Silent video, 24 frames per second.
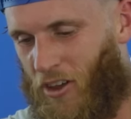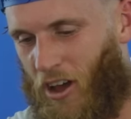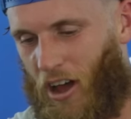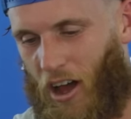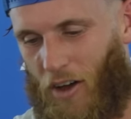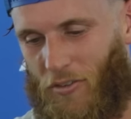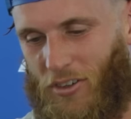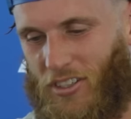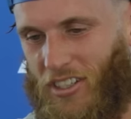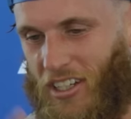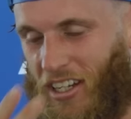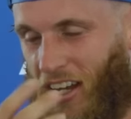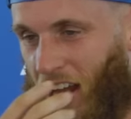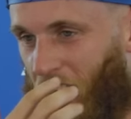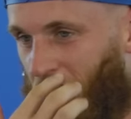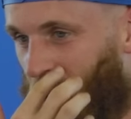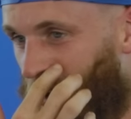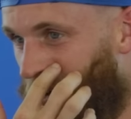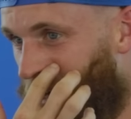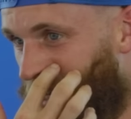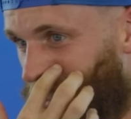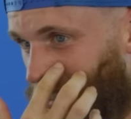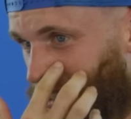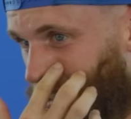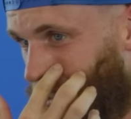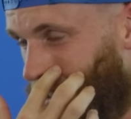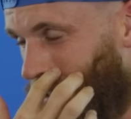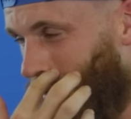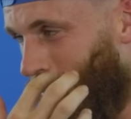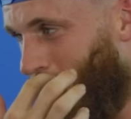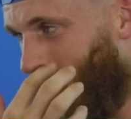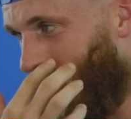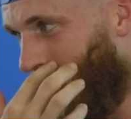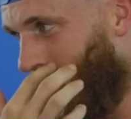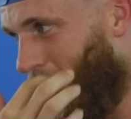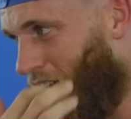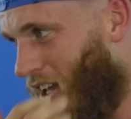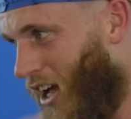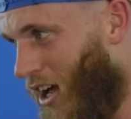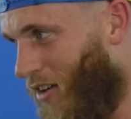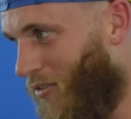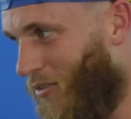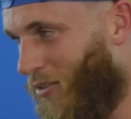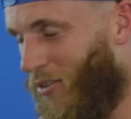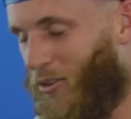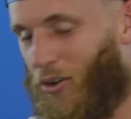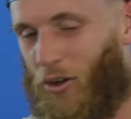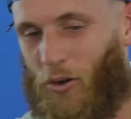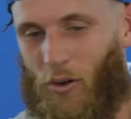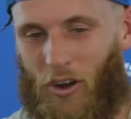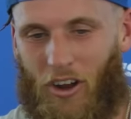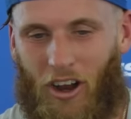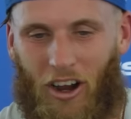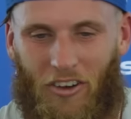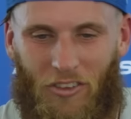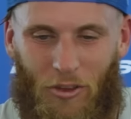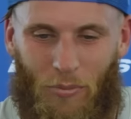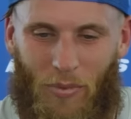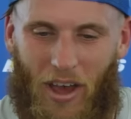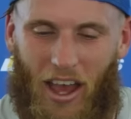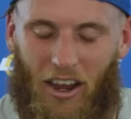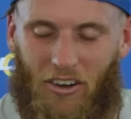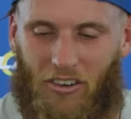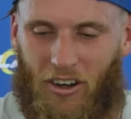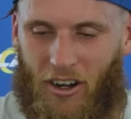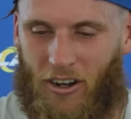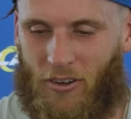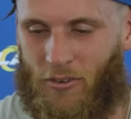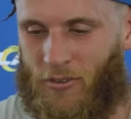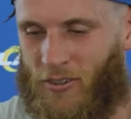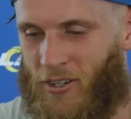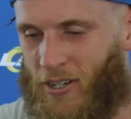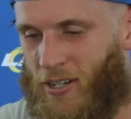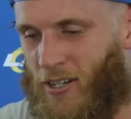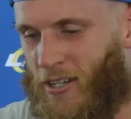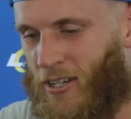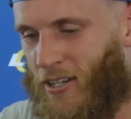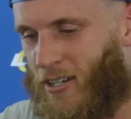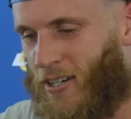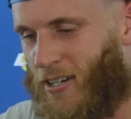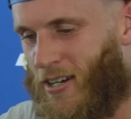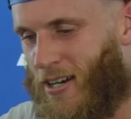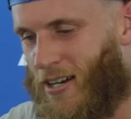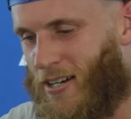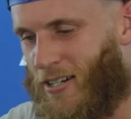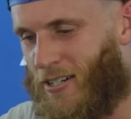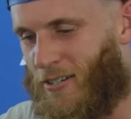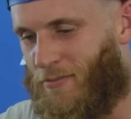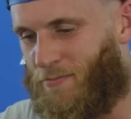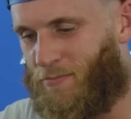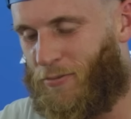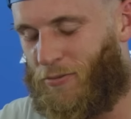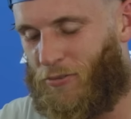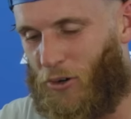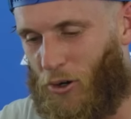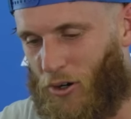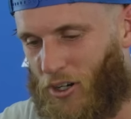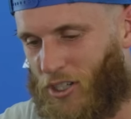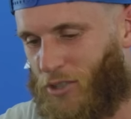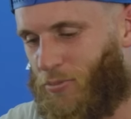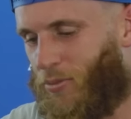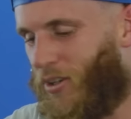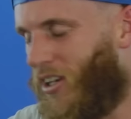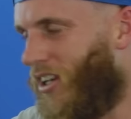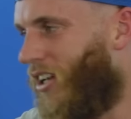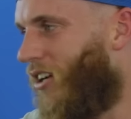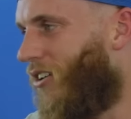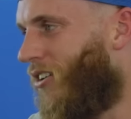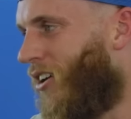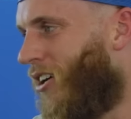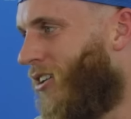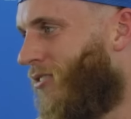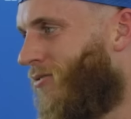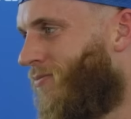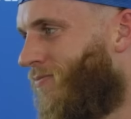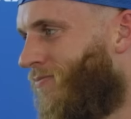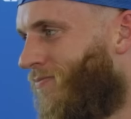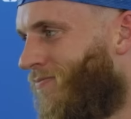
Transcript: Obviously, now it's I'm going on in the background, focus being here now.